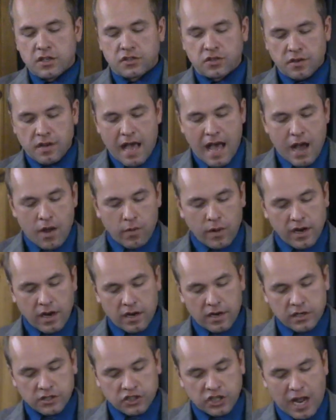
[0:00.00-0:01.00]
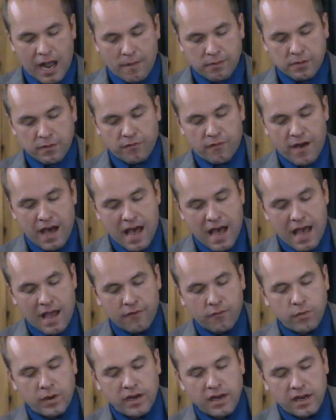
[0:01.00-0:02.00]
So now we are in chapter
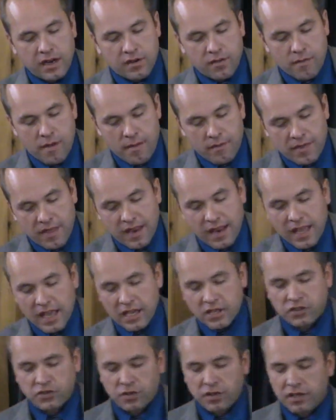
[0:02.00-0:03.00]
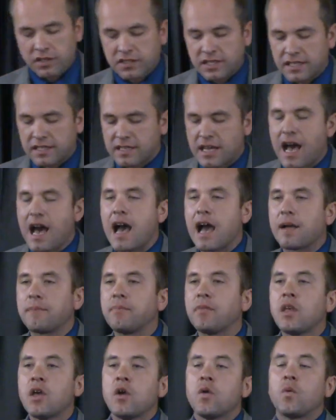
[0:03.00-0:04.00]
5. We need to remember that Israel is in a
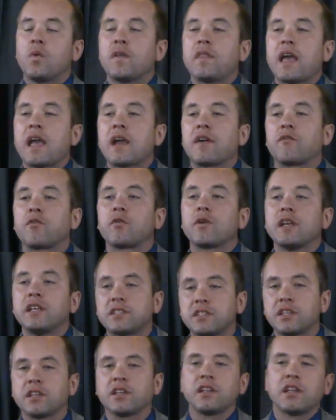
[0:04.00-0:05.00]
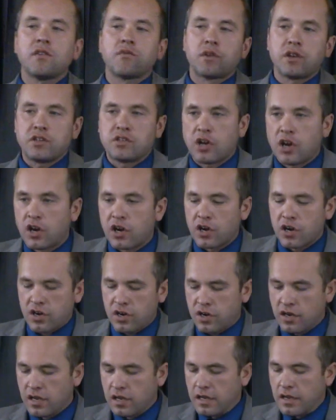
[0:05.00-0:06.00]
time when they have recently
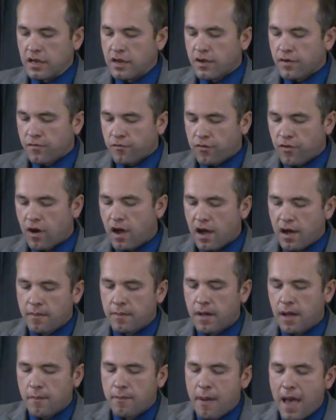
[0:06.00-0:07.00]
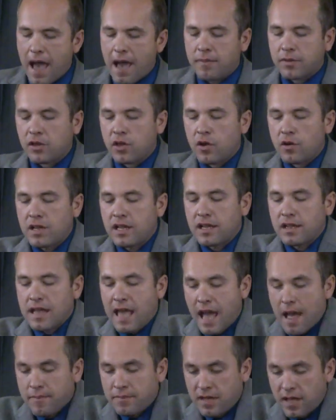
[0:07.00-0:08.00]
returned from a Babylonian
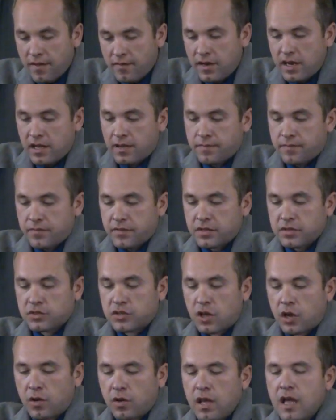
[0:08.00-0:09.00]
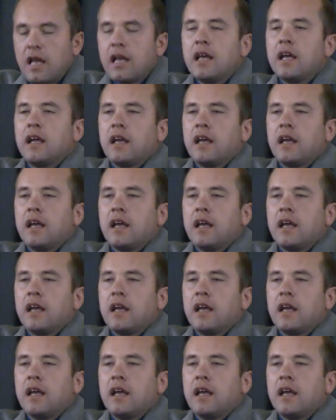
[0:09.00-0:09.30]
captivity. So